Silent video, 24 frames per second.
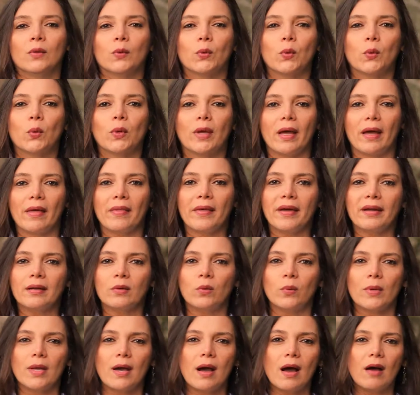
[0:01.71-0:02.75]
Together,
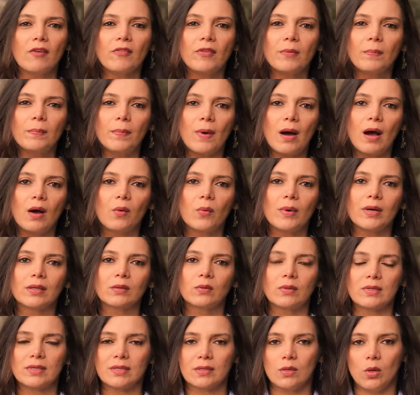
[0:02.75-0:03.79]
we have the power
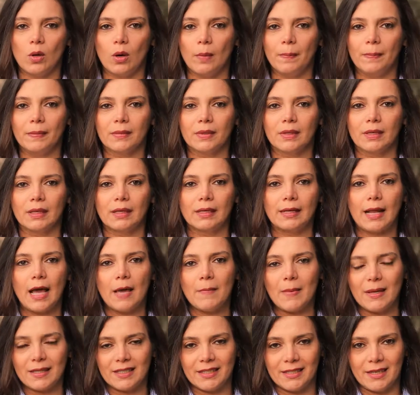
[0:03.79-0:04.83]
to stop
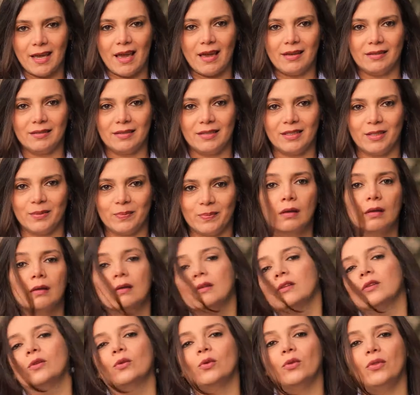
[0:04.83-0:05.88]
climate change.
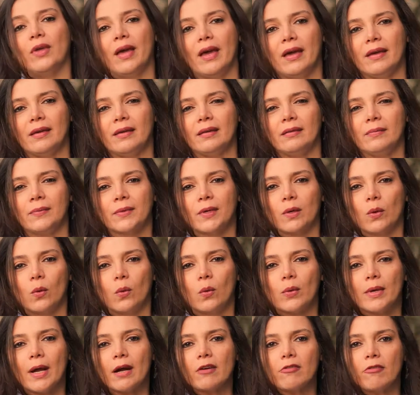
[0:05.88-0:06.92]
Today,
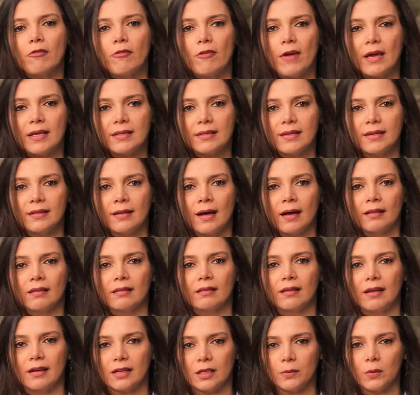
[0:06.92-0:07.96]
we are facing a
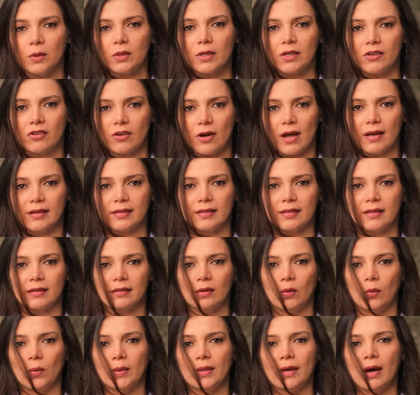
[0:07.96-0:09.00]
terrible crisis
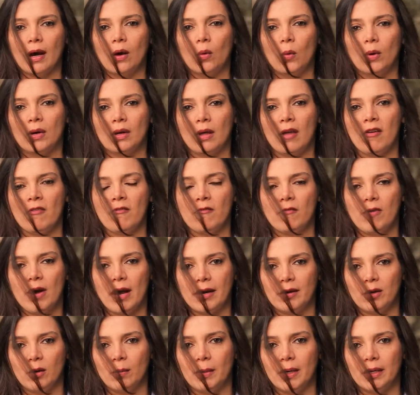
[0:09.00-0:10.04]
with our
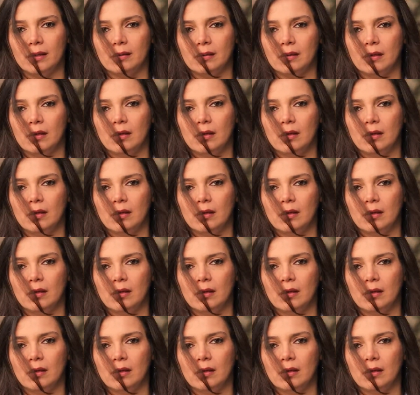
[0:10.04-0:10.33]
environment